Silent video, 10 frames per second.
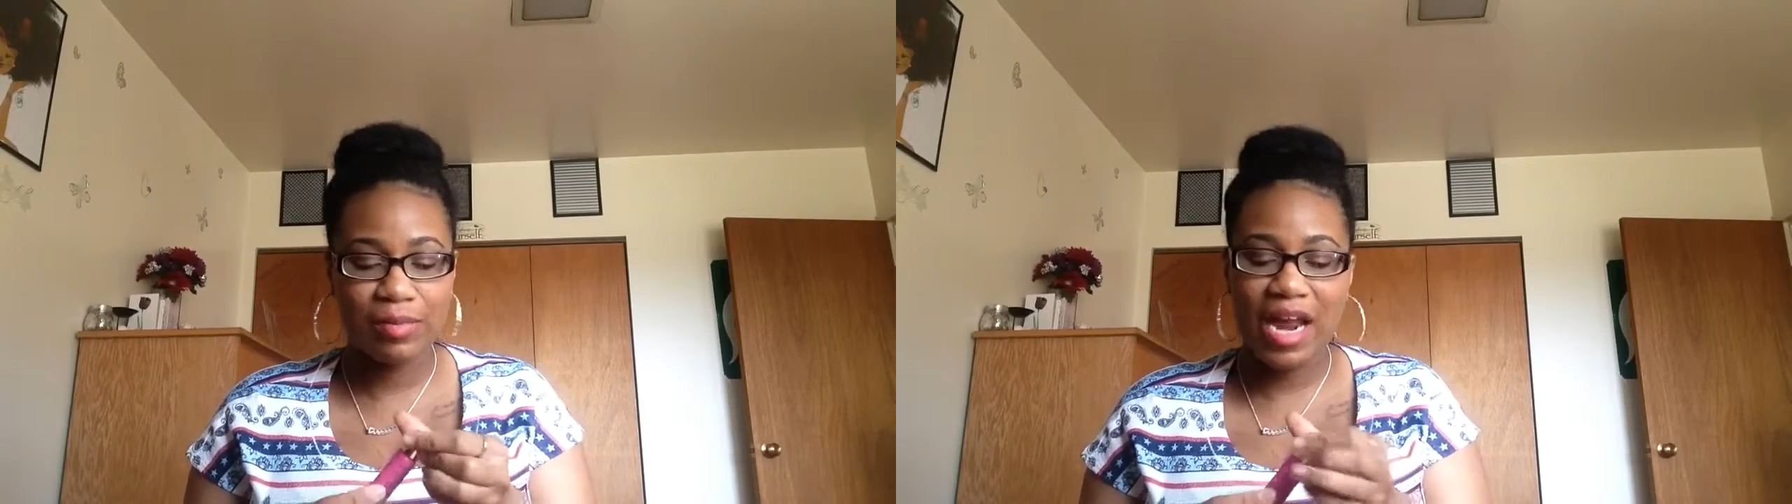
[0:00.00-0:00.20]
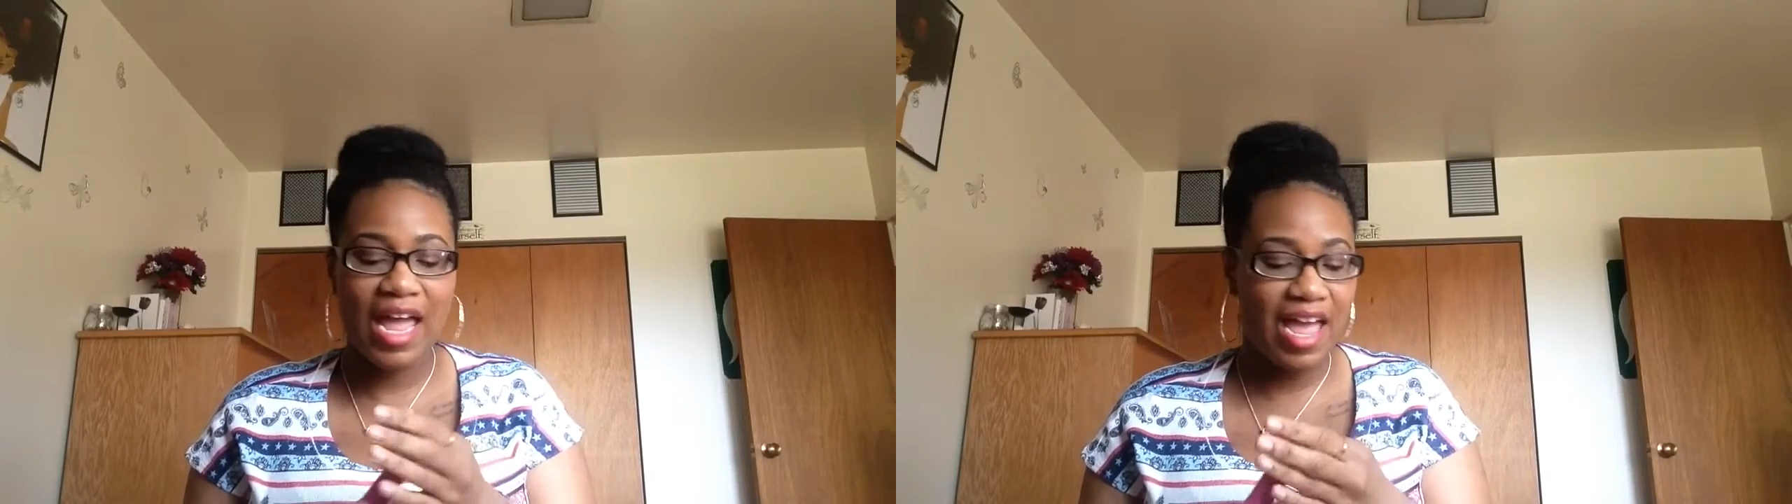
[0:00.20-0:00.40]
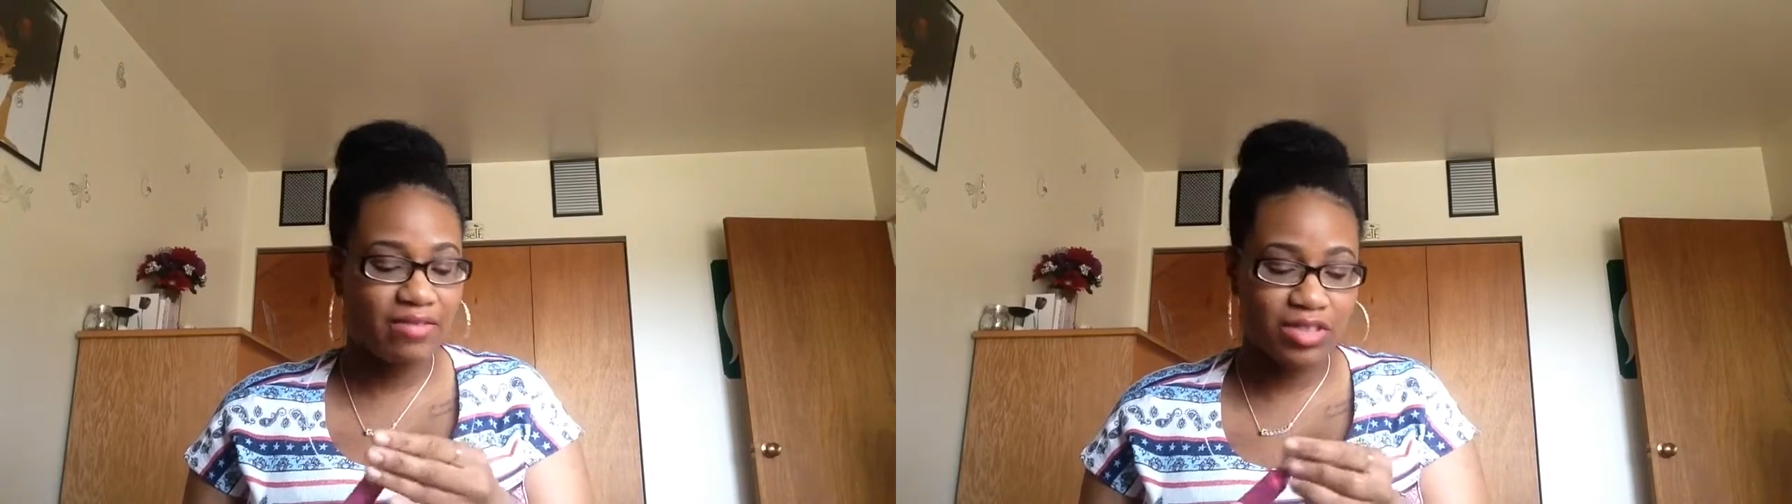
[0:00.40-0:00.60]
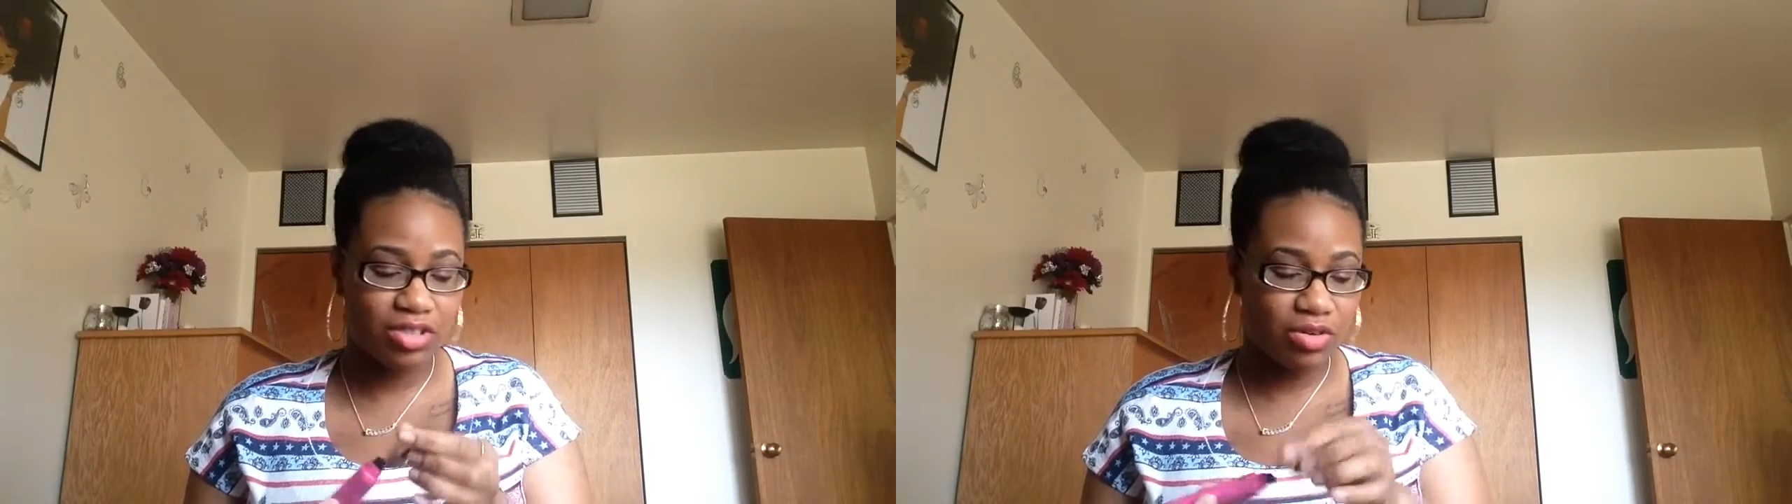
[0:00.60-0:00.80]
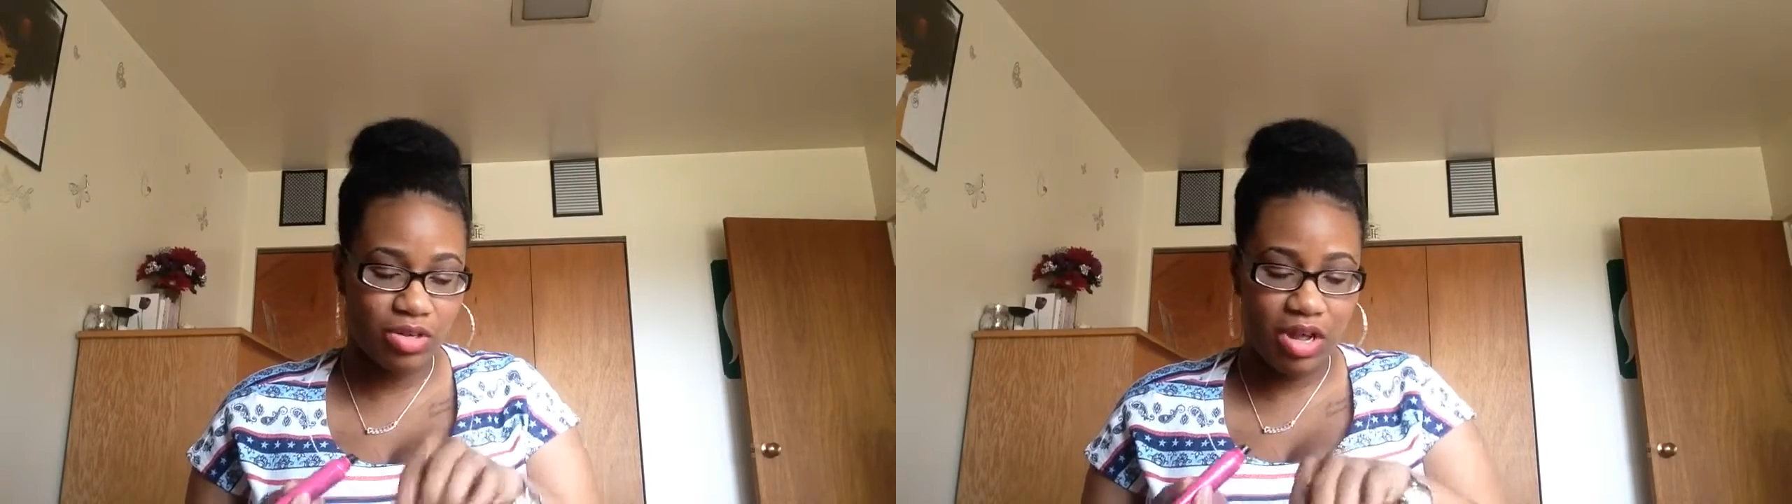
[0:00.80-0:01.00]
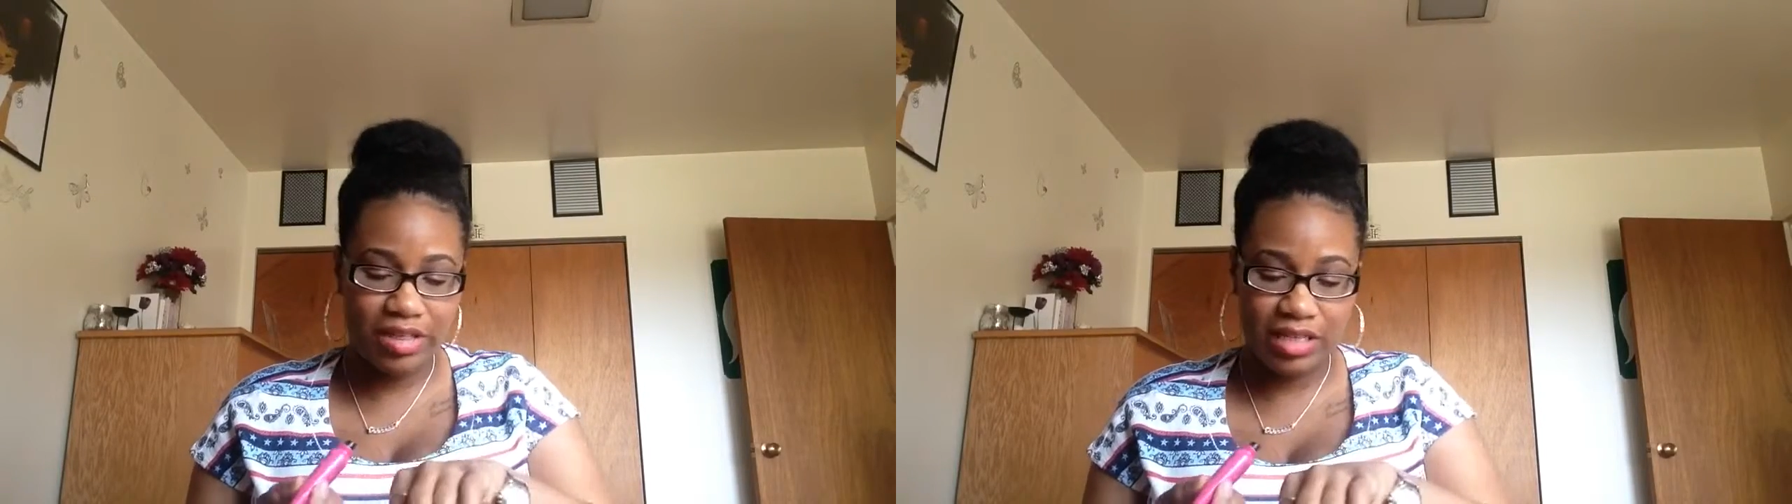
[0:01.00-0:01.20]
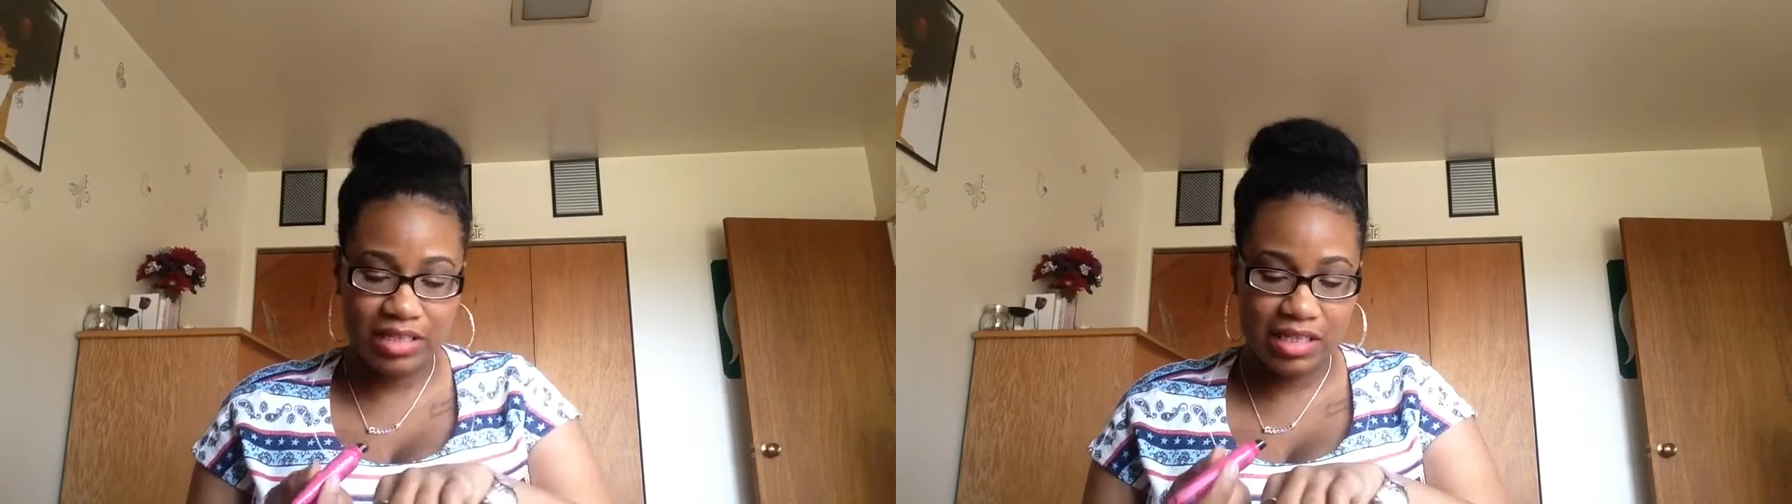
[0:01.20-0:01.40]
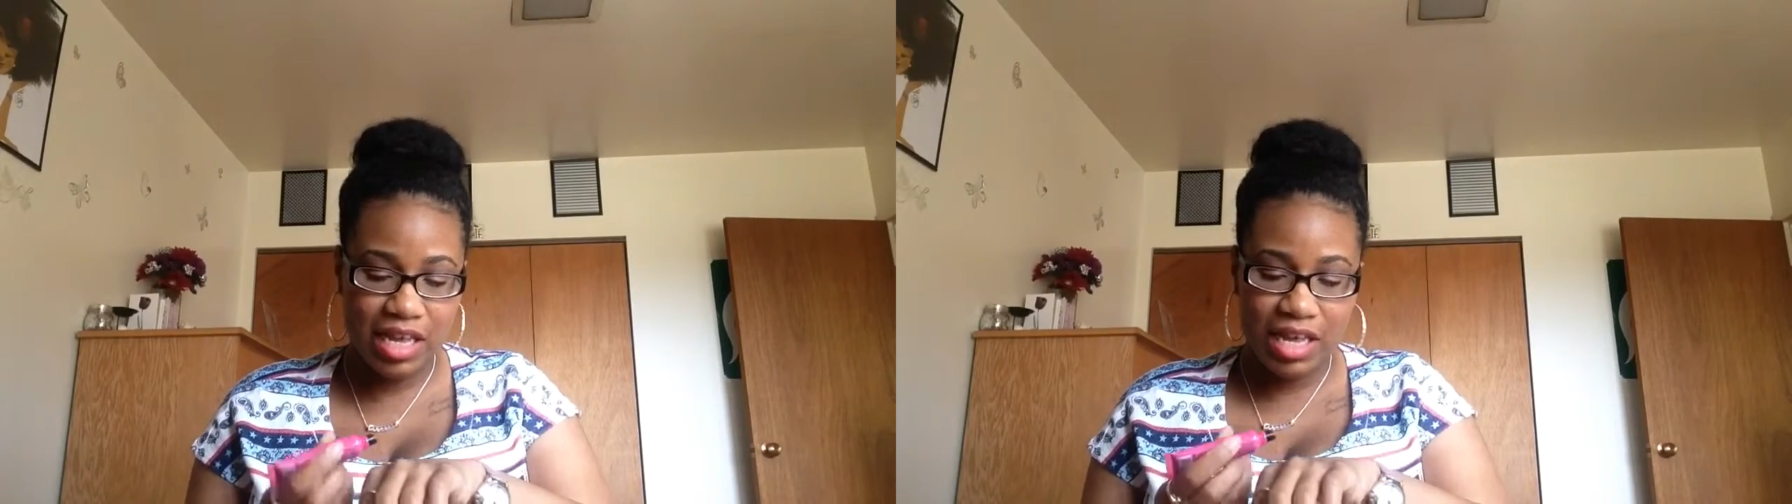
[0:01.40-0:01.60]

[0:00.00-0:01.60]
but I have to show y'all this.